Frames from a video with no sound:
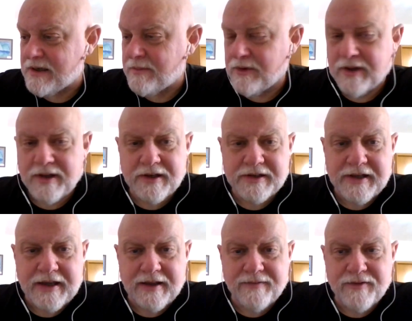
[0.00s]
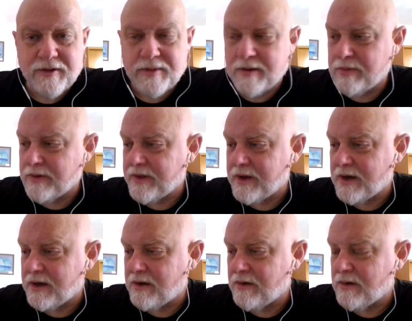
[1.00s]
I'm only going to tag a few people that I
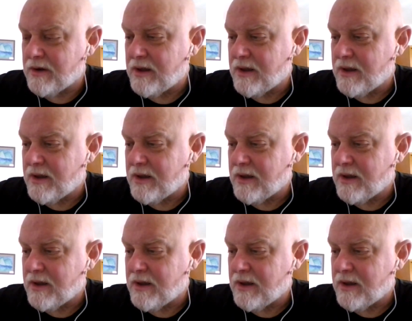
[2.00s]
know